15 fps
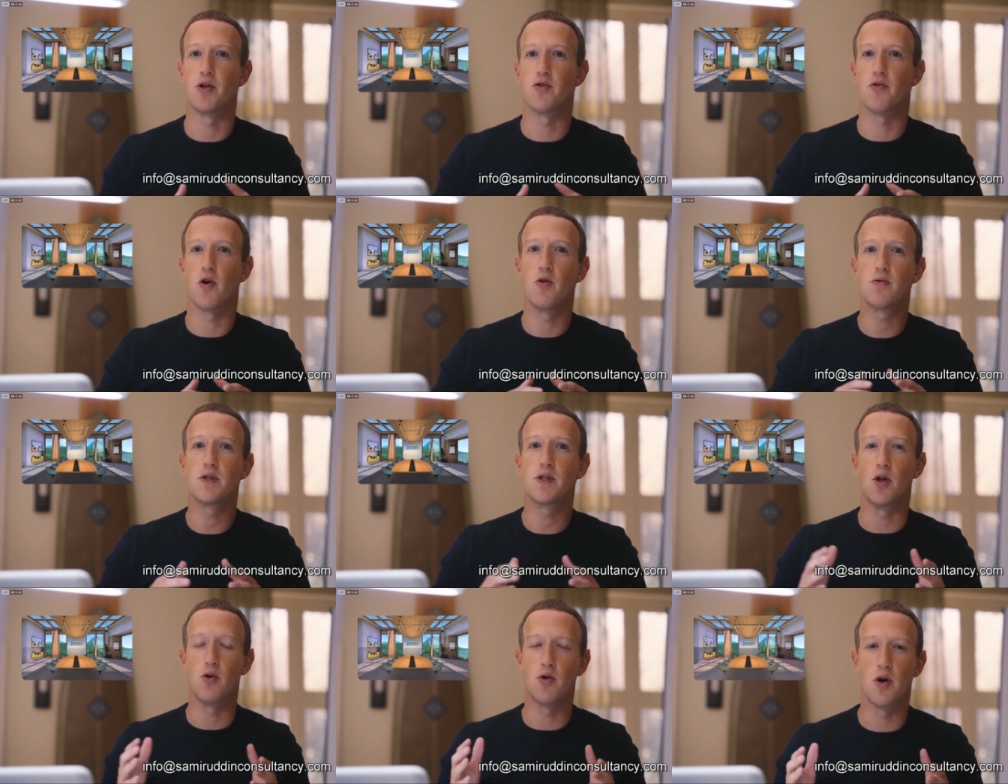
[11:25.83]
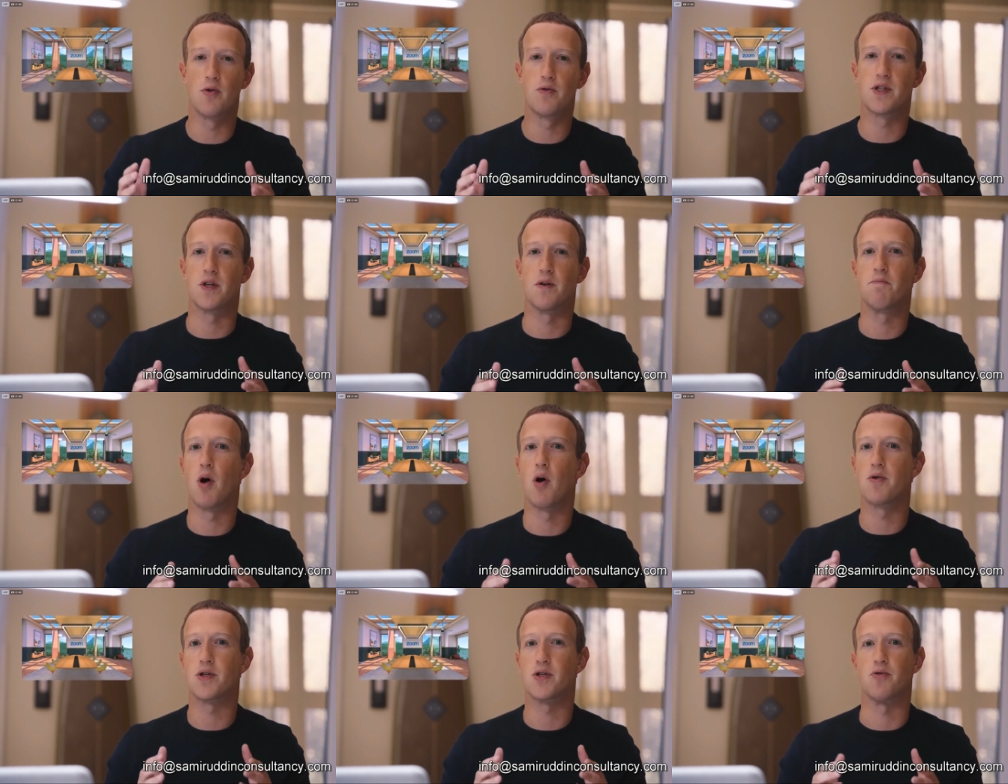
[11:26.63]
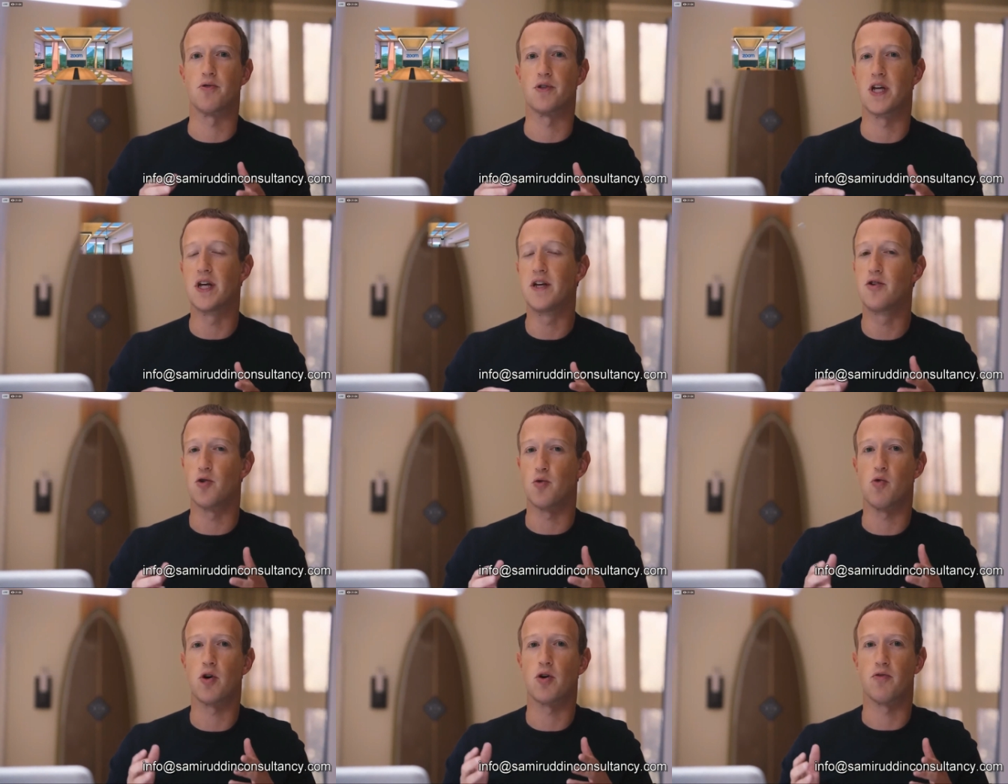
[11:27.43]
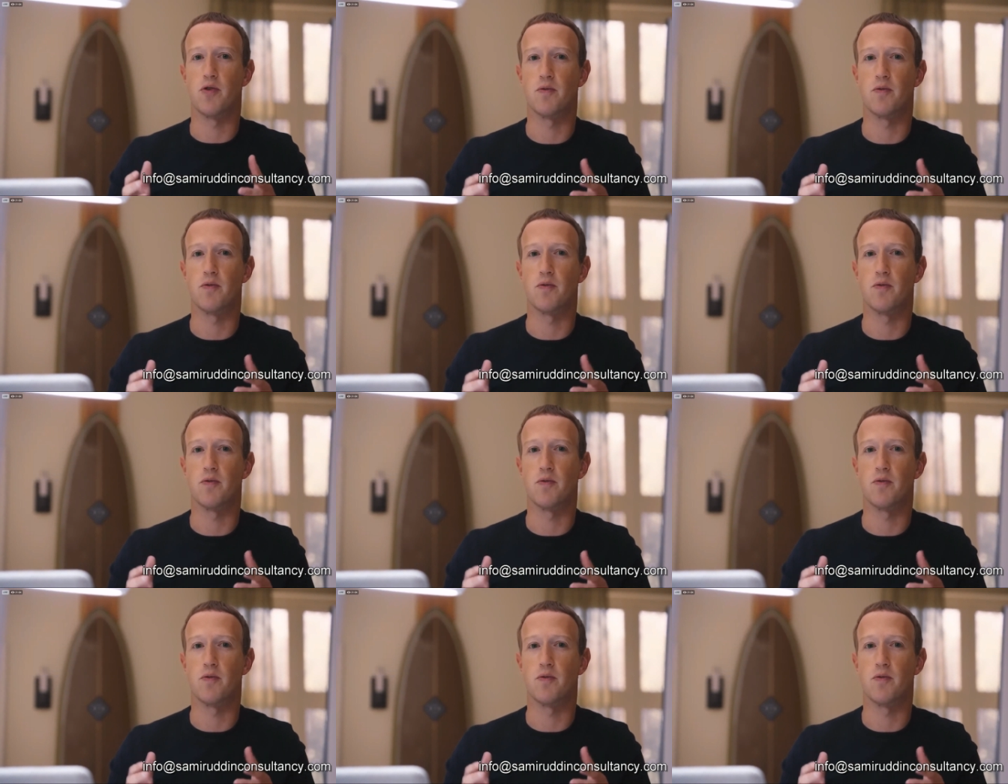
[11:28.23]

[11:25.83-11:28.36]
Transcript: then you can contact me at given email